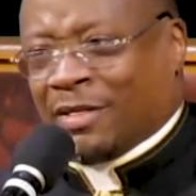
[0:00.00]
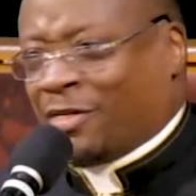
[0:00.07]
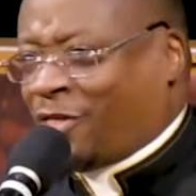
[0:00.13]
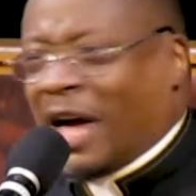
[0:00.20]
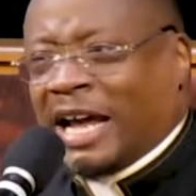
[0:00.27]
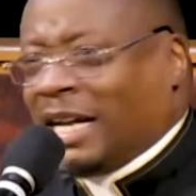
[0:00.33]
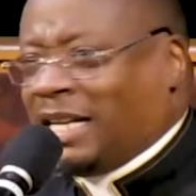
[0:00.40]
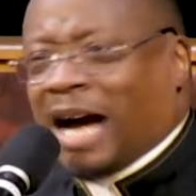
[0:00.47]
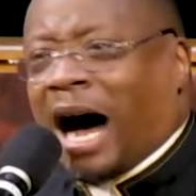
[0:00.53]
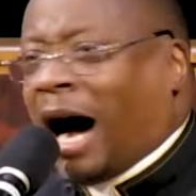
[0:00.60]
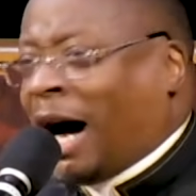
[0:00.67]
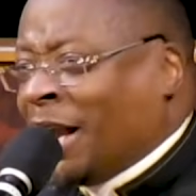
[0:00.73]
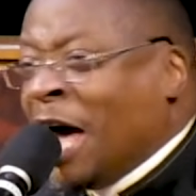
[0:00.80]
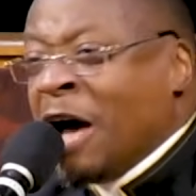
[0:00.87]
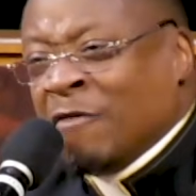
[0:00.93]
can thank
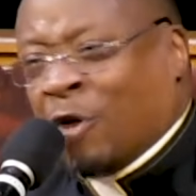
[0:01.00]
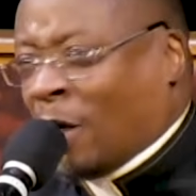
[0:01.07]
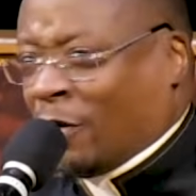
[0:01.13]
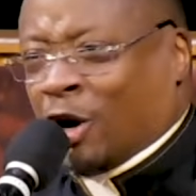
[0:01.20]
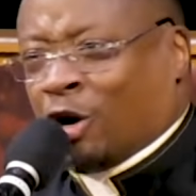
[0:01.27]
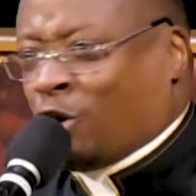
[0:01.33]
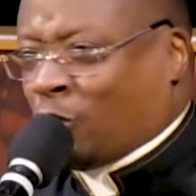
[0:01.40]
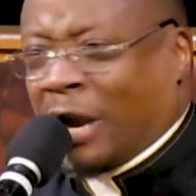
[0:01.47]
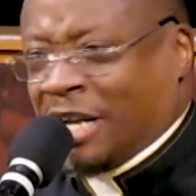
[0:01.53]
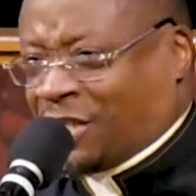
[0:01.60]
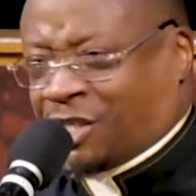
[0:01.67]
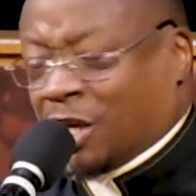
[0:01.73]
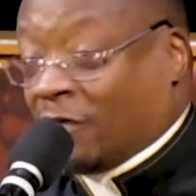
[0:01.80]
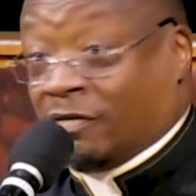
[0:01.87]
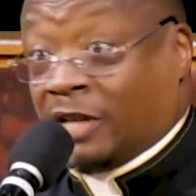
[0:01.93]
God for the
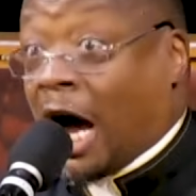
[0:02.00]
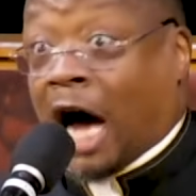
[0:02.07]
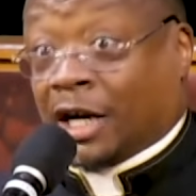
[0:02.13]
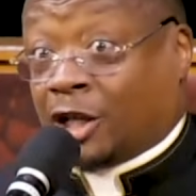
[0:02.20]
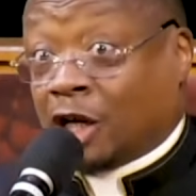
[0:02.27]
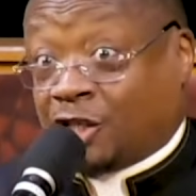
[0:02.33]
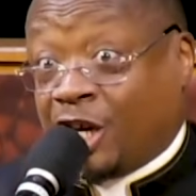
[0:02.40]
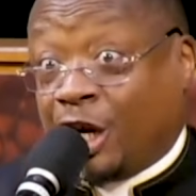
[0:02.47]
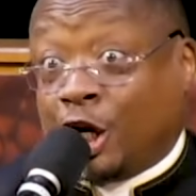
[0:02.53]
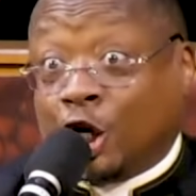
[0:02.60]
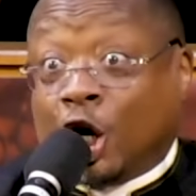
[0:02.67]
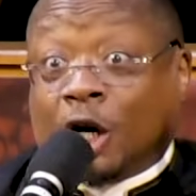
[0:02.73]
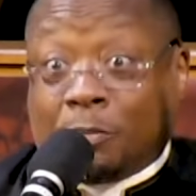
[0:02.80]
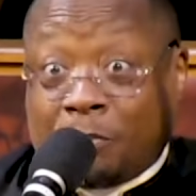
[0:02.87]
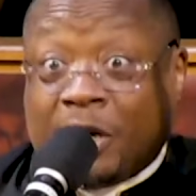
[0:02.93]
grace of God, because he
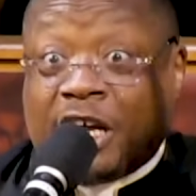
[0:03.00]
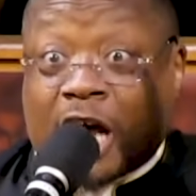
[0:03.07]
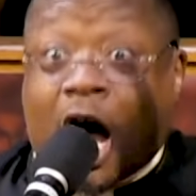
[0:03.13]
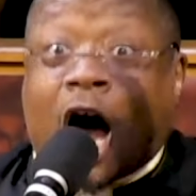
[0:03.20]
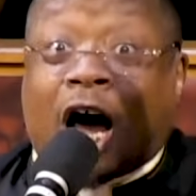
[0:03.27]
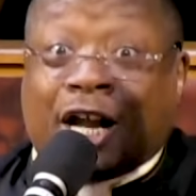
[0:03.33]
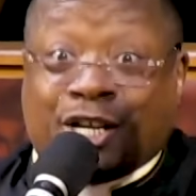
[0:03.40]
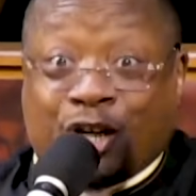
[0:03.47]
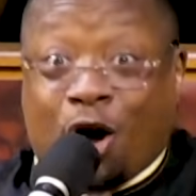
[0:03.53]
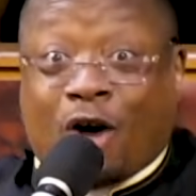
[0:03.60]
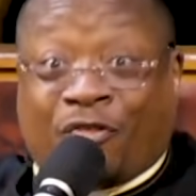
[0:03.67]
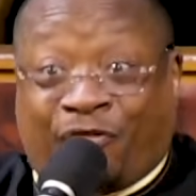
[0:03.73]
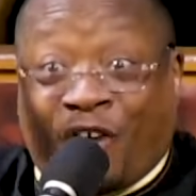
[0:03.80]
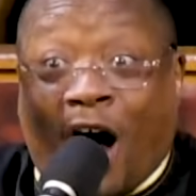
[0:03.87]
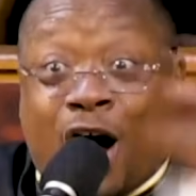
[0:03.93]
looked beyond
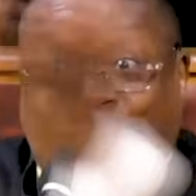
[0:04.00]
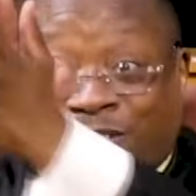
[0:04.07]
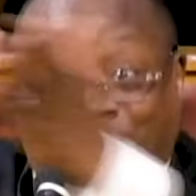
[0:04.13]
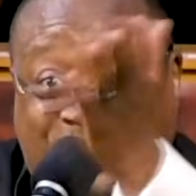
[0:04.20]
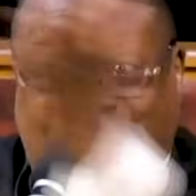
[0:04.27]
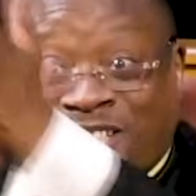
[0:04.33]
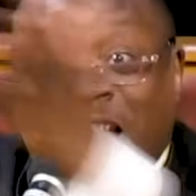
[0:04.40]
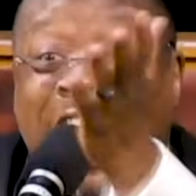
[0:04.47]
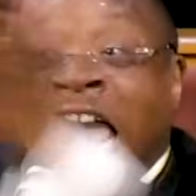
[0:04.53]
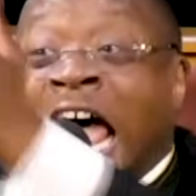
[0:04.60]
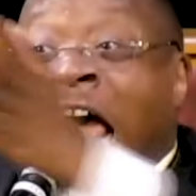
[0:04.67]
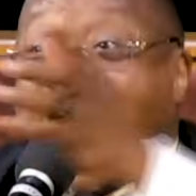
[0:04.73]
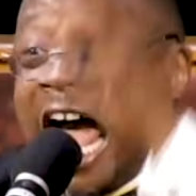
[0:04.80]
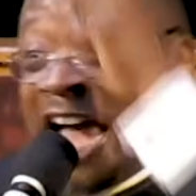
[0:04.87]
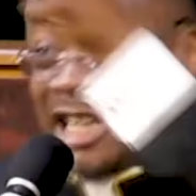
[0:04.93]
your faults
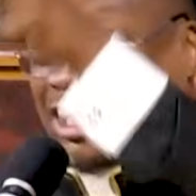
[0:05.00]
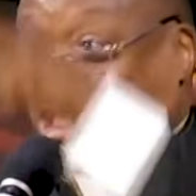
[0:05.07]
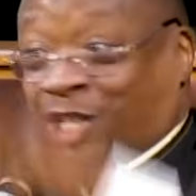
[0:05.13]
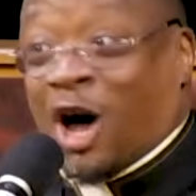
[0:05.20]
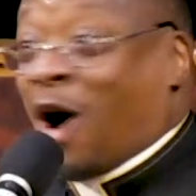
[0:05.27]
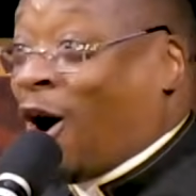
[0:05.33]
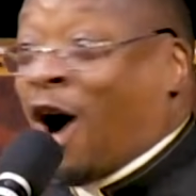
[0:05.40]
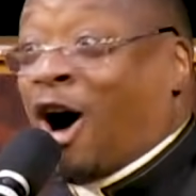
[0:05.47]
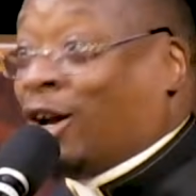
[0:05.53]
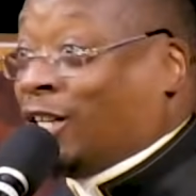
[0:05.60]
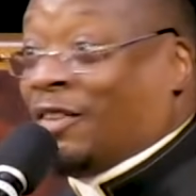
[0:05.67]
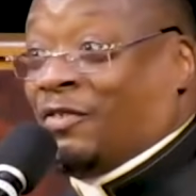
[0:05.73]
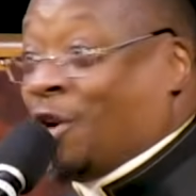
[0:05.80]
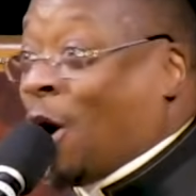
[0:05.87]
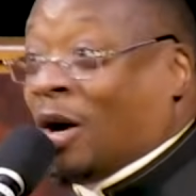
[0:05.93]
and saw
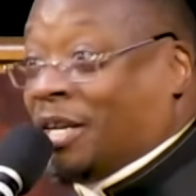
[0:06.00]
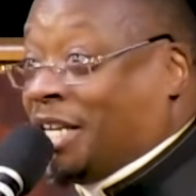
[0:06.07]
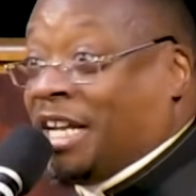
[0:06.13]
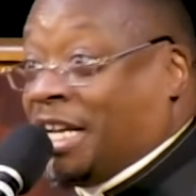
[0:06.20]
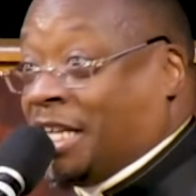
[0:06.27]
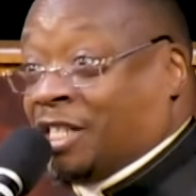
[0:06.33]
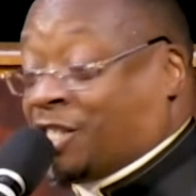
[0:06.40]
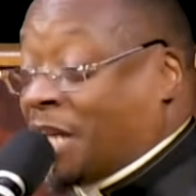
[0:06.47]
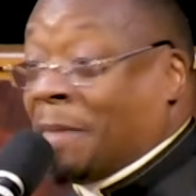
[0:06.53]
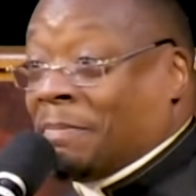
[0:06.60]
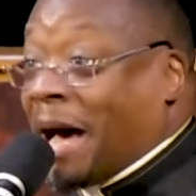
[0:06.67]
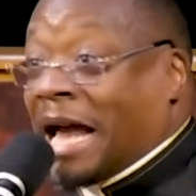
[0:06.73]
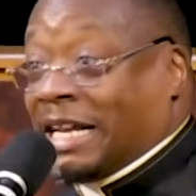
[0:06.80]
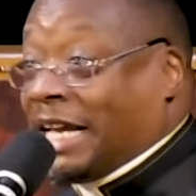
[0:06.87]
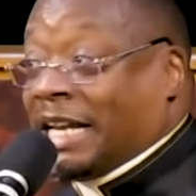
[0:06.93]
all of your needs.
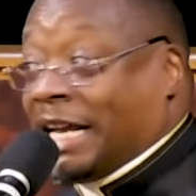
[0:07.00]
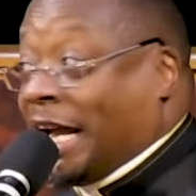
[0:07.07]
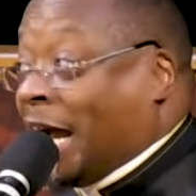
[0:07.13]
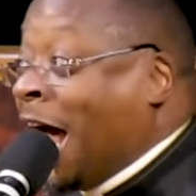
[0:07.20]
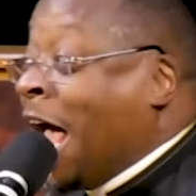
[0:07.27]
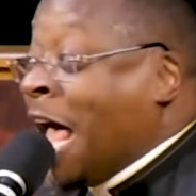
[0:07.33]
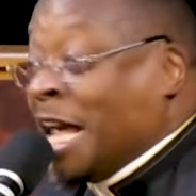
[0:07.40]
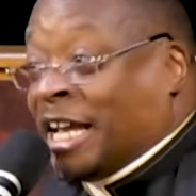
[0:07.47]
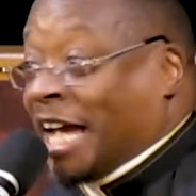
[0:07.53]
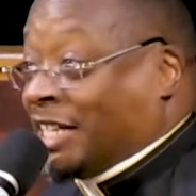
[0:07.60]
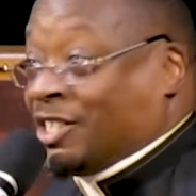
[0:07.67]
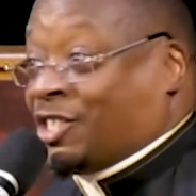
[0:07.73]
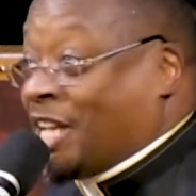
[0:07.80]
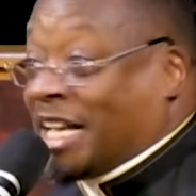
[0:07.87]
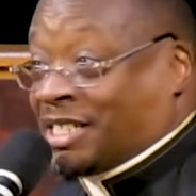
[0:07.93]
Somebody in here
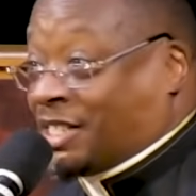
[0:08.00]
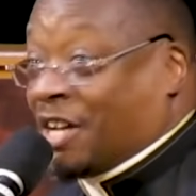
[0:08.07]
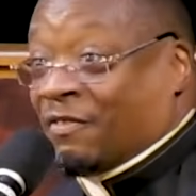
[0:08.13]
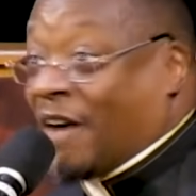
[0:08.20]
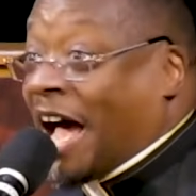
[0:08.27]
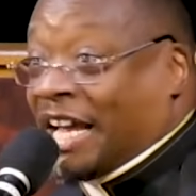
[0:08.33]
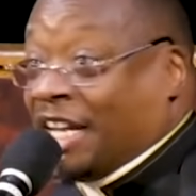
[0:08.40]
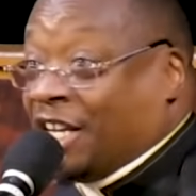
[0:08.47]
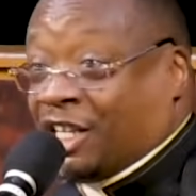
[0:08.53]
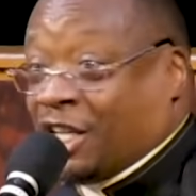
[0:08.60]
can testify